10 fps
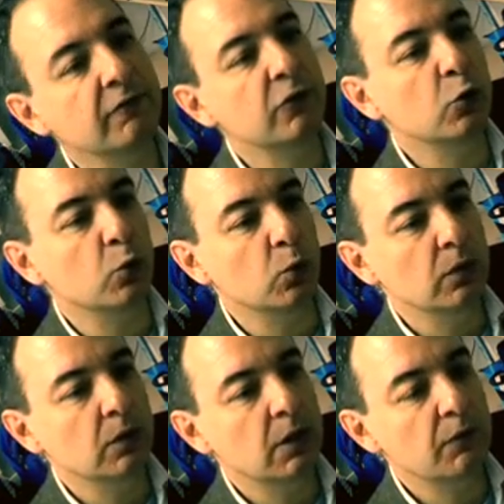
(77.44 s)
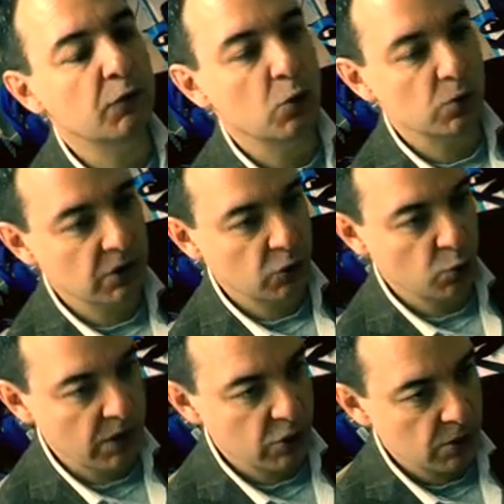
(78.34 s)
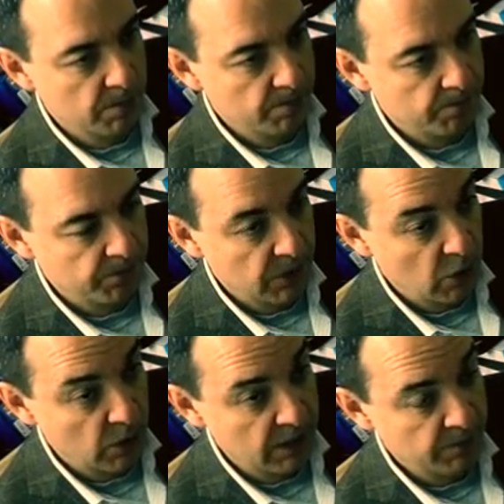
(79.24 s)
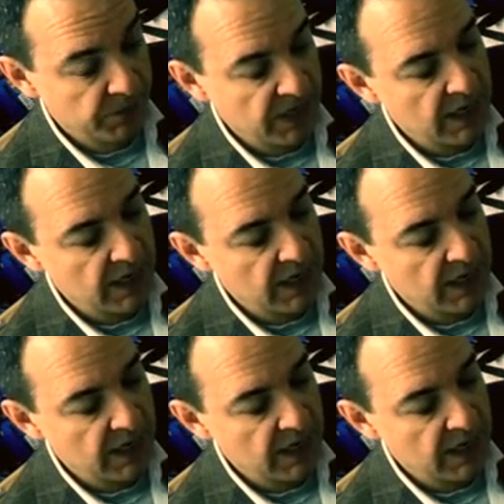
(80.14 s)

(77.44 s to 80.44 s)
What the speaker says: view of the whole situation. All right?